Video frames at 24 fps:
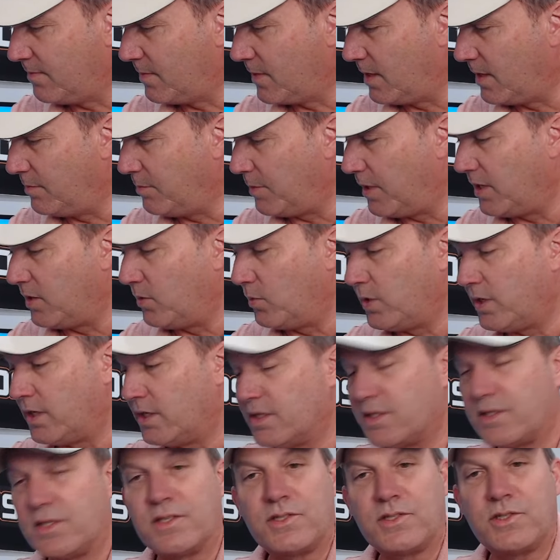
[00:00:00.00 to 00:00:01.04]
And by the way,
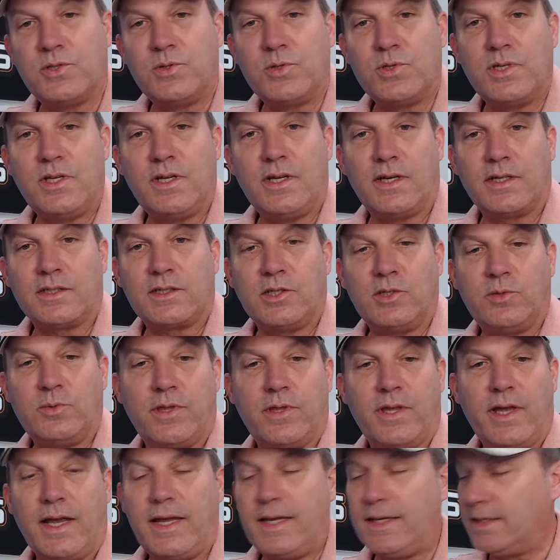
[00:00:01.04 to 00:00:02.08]
this is Tuesday, October
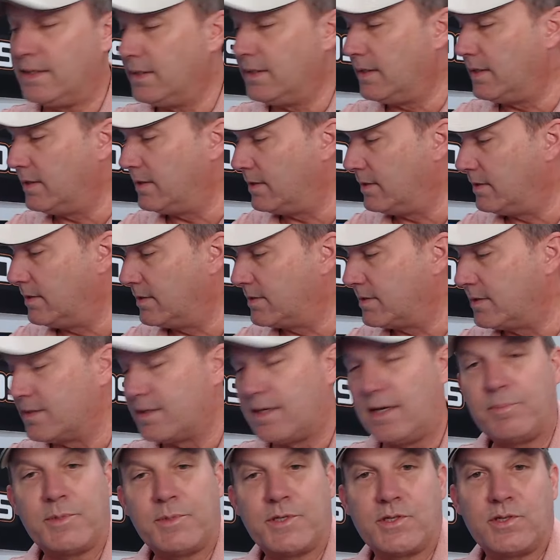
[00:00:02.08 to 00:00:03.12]
the 18th, and this is
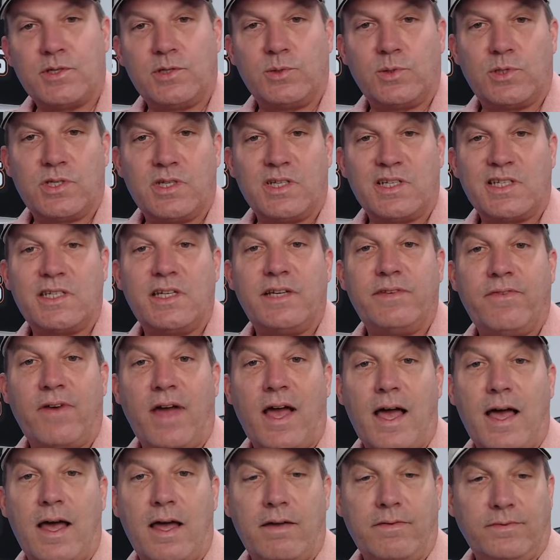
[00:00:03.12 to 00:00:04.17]
episode
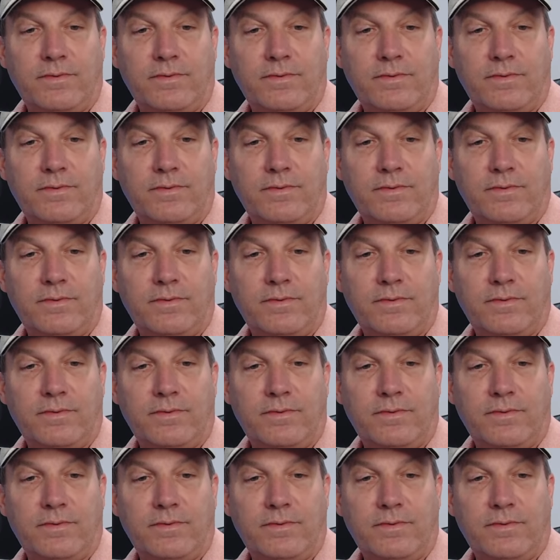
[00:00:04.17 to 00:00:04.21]
65.